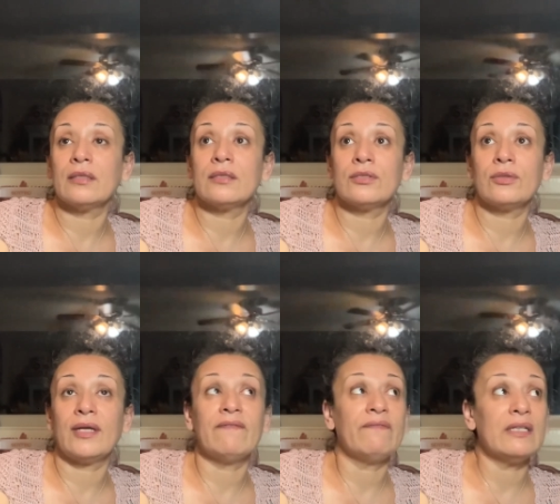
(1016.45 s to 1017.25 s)
until I
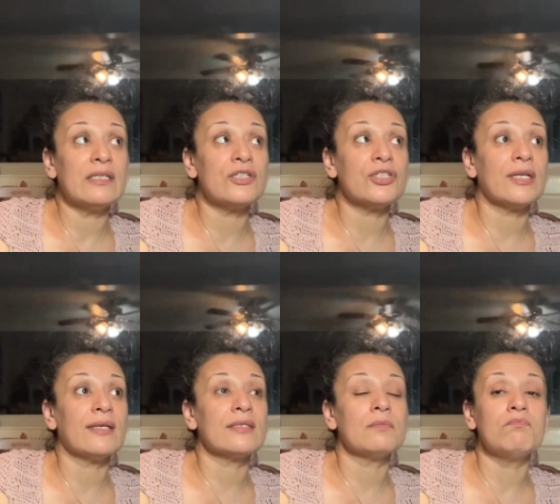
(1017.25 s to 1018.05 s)
finish
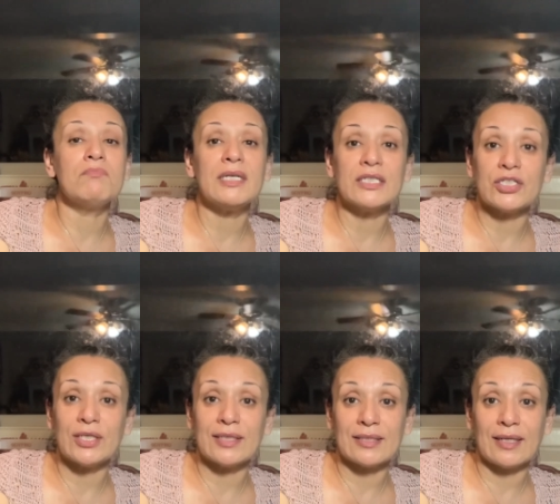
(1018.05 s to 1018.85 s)
as much
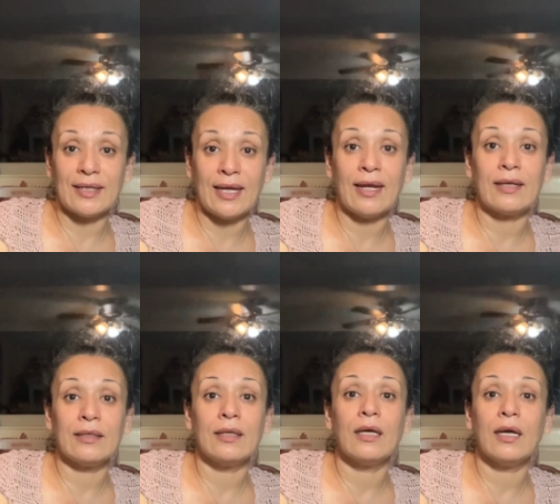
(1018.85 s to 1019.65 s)
as I can
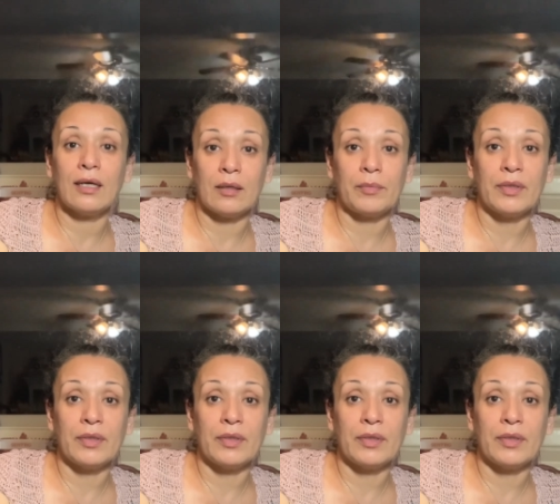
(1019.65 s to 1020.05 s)
up